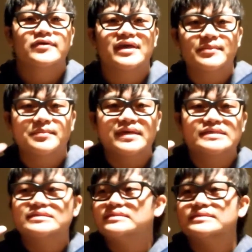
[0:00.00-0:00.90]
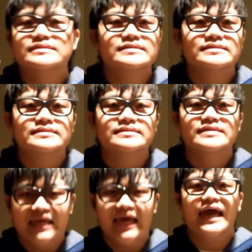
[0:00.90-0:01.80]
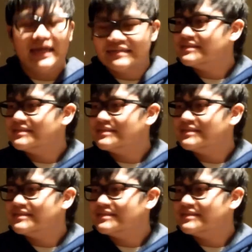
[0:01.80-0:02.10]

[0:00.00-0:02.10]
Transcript: We come in peace. Yeah.